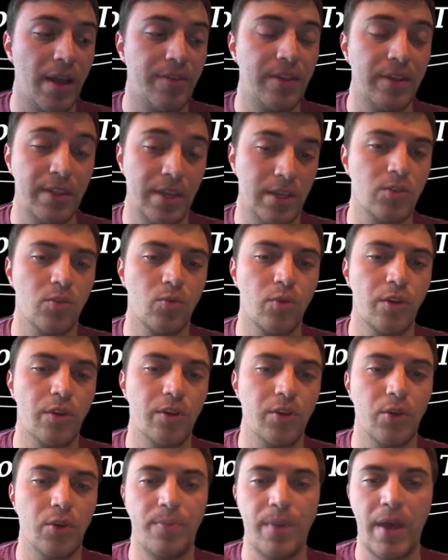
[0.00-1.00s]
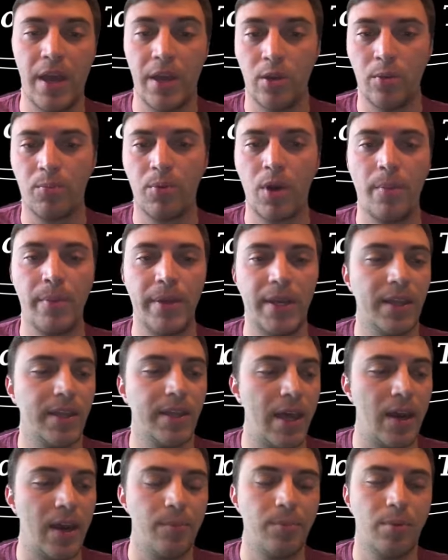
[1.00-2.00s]
I think that's a really good bet. You'll probably
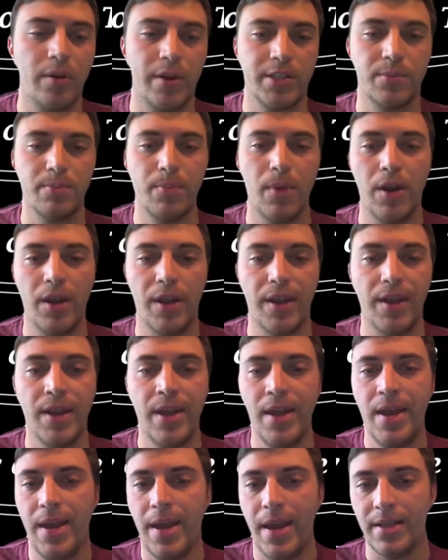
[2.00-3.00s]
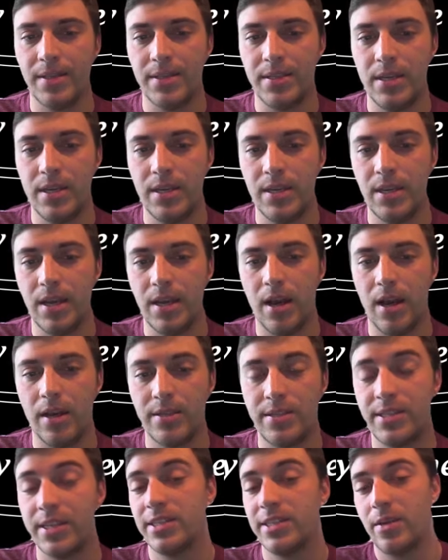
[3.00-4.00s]
get that at plus money as he
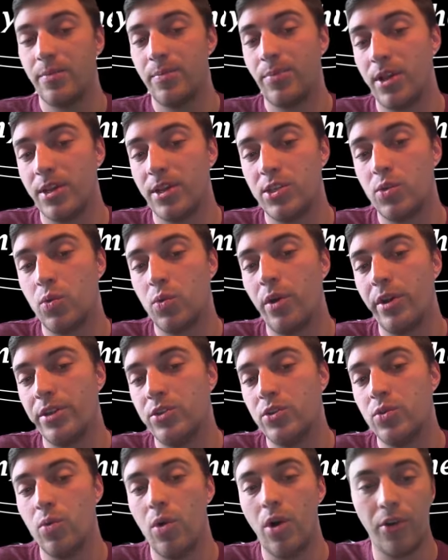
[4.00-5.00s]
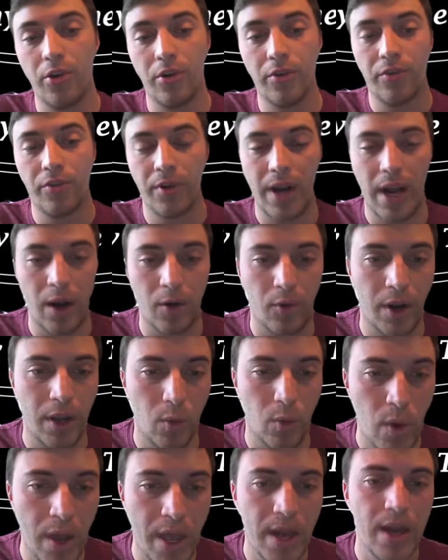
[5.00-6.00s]
sits at plus 2,200 for an
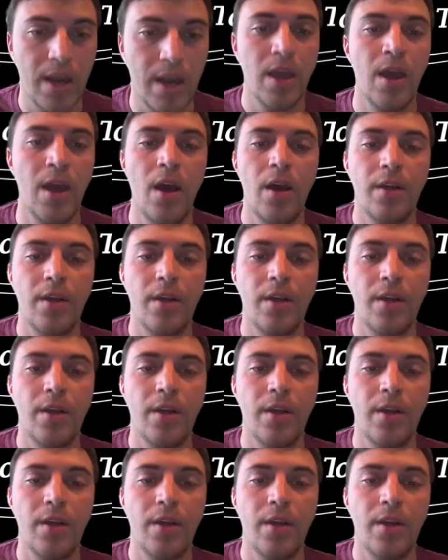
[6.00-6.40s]
outright win.